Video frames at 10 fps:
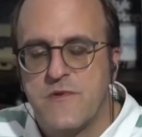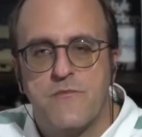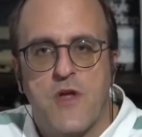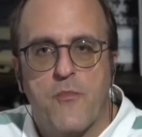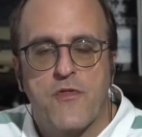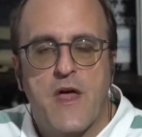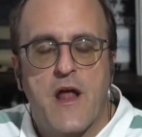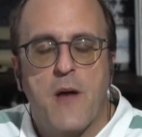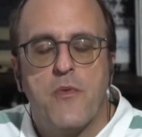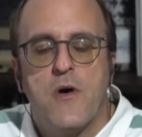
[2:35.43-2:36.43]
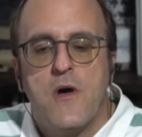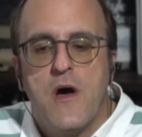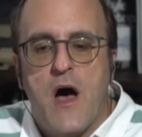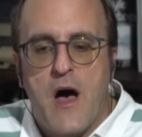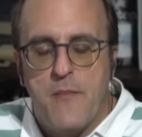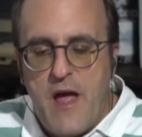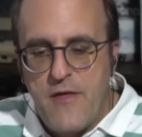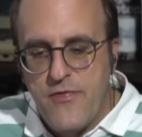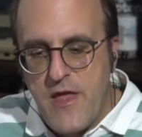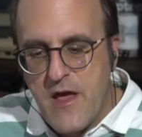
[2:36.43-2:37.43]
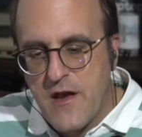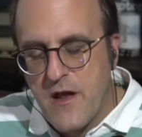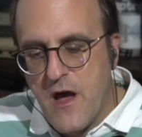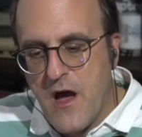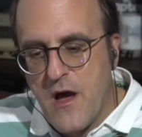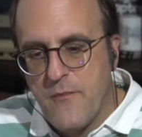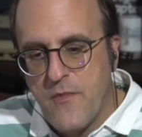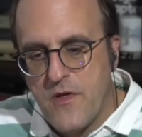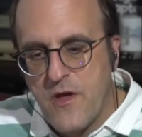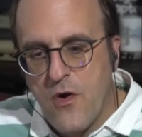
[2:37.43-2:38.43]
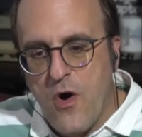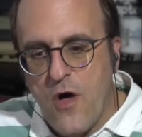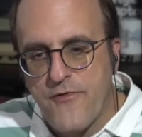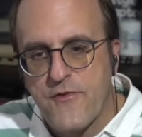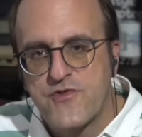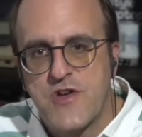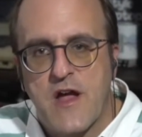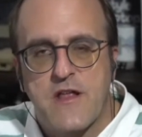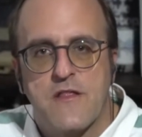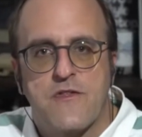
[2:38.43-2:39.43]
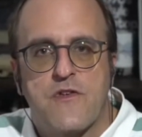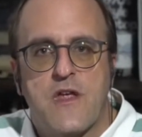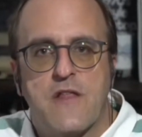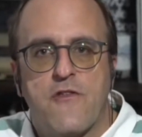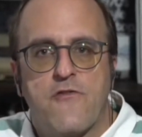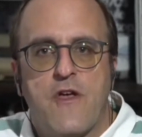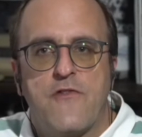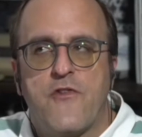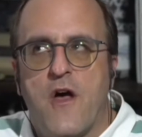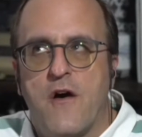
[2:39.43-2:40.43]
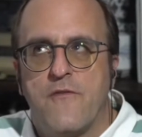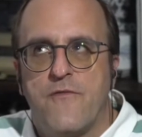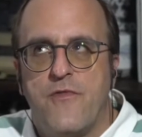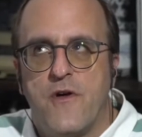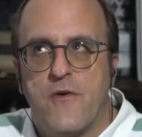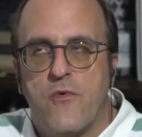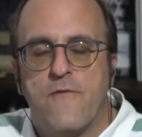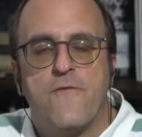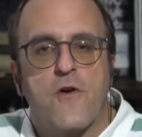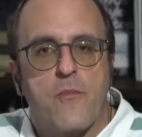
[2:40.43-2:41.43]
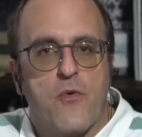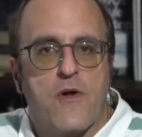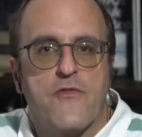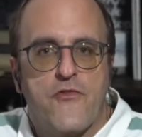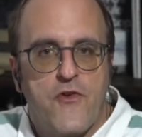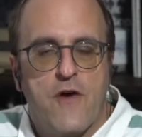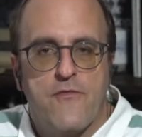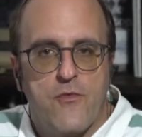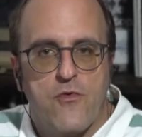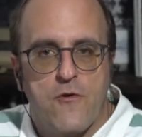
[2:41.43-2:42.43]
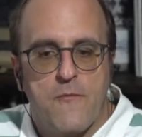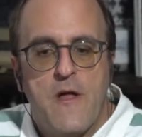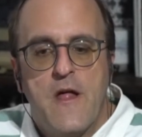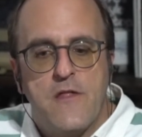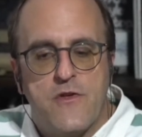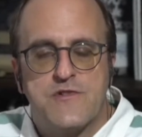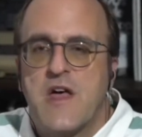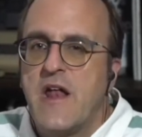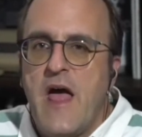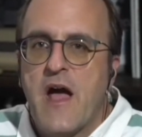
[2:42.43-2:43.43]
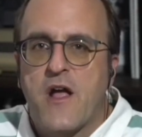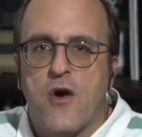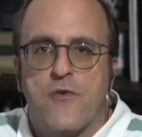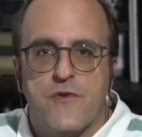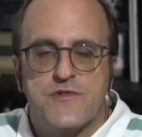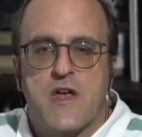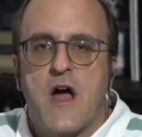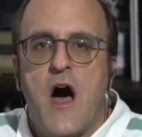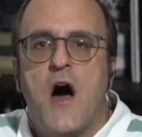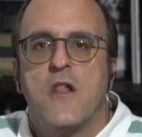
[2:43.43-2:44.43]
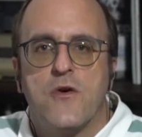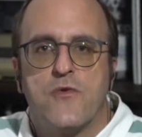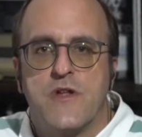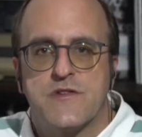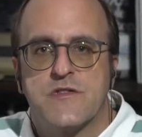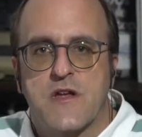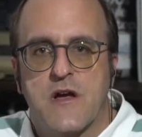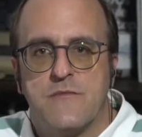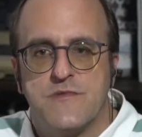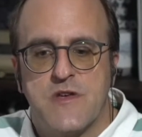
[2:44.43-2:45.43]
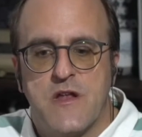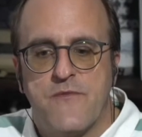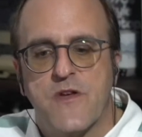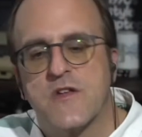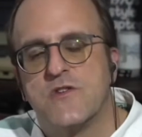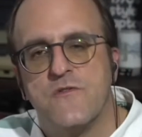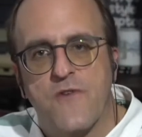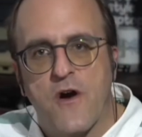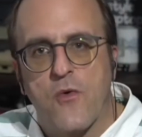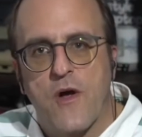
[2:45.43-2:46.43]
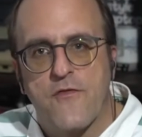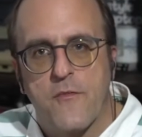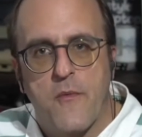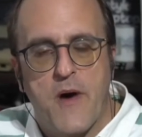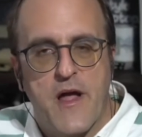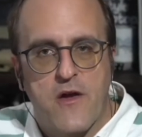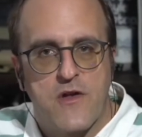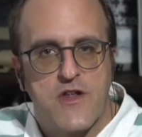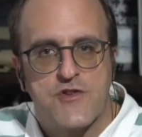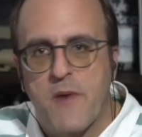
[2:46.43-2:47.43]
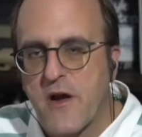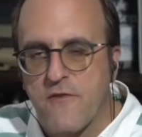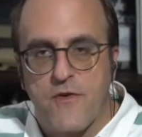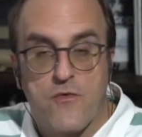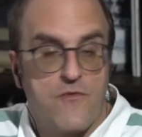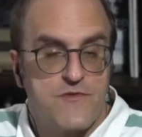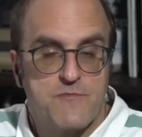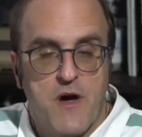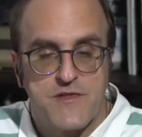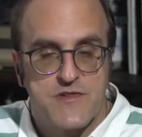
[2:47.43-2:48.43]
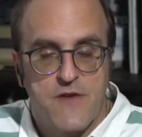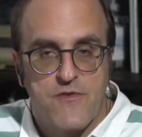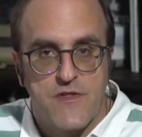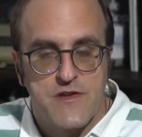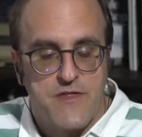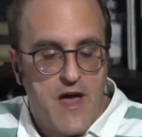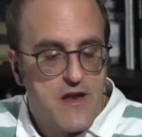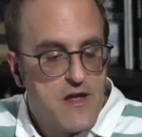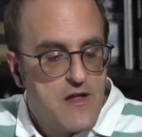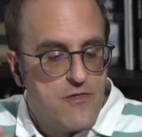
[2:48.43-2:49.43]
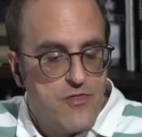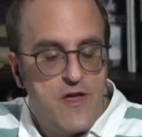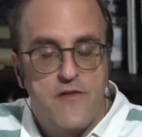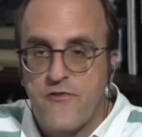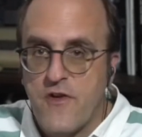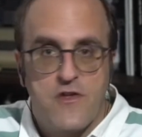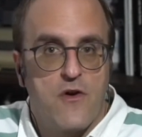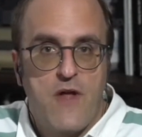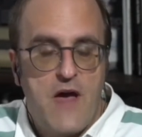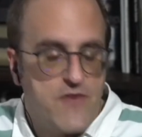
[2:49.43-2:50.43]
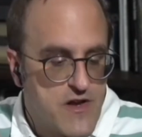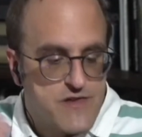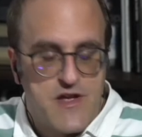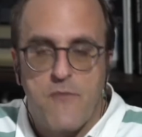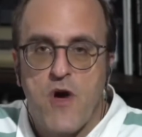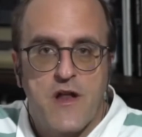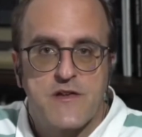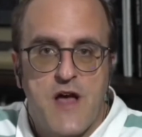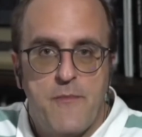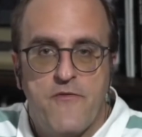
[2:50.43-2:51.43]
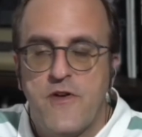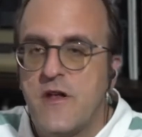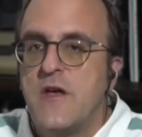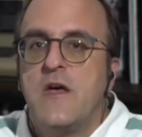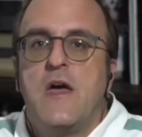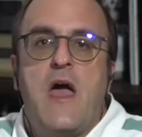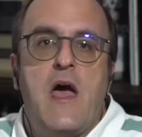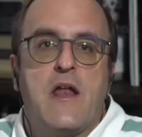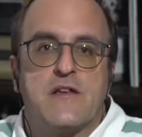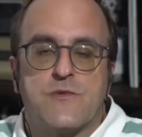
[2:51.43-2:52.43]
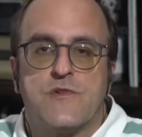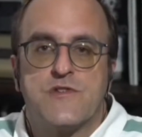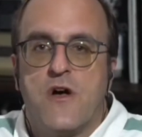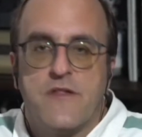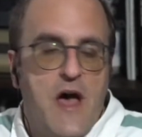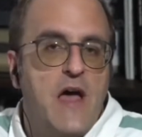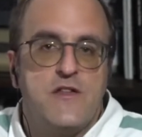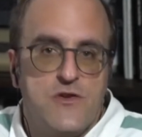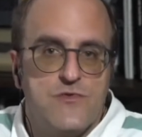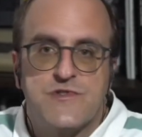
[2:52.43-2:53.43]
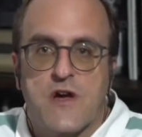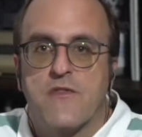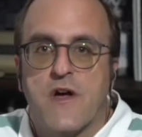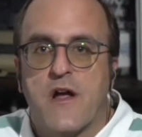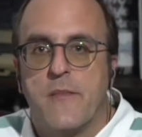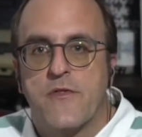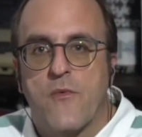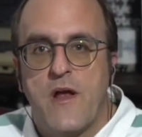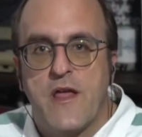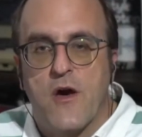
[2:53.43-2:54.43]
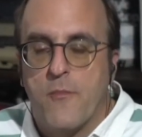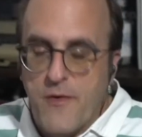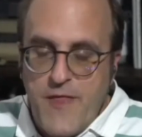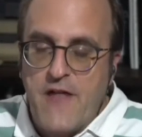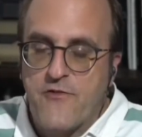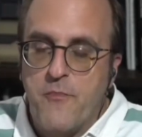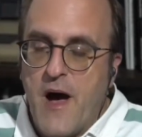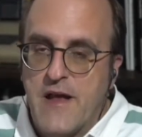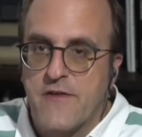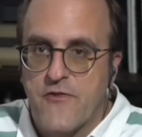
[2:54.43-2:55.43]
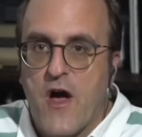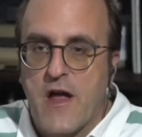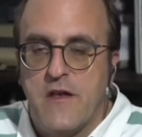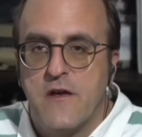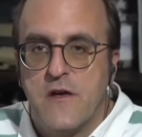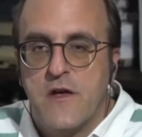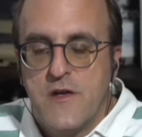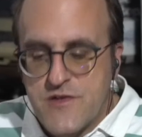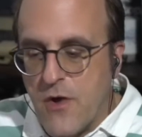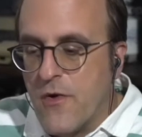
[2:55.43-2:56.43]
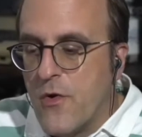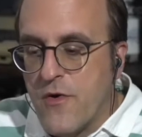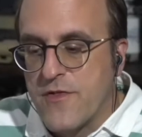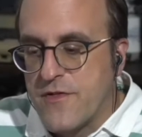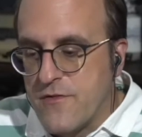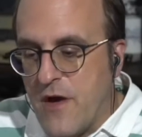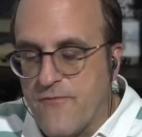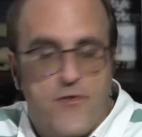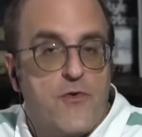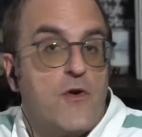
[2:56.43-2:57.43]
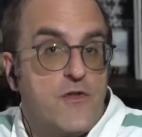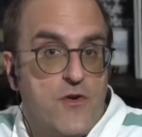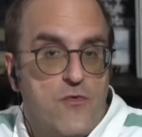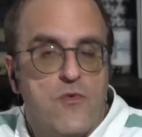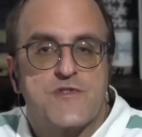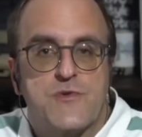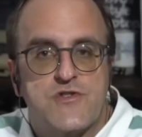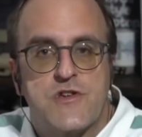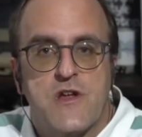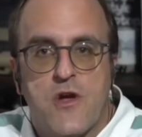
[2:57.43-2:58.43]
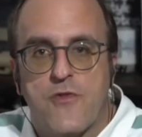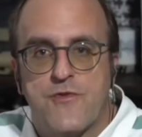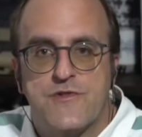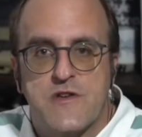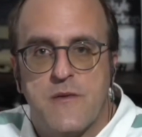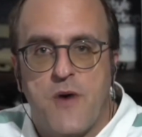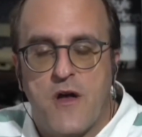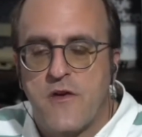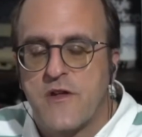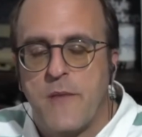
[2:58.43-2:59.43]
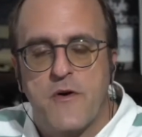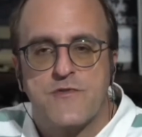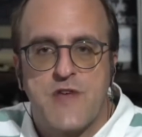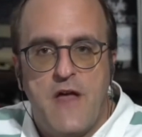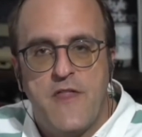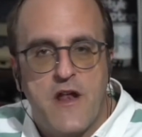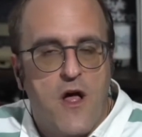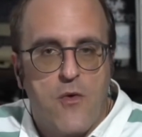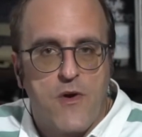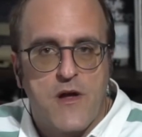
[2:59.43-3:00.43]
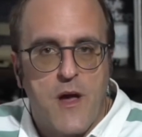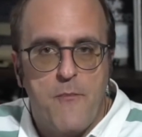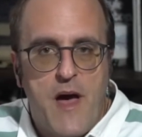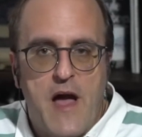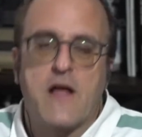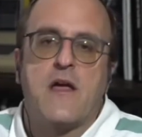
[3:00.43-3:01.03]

put that up. And then, also check to get the sense of the reverberance of the room. There's that echo, there's that hollowness that comes in if you get too far away from a mic, and each microphone responds differently to that. This, you don't have it because I'm right on top of it. And as a result, I do sound like I'm on the radio, but that's by design. So without further ado, we'll switch and go through some audio demos, and then I'll come back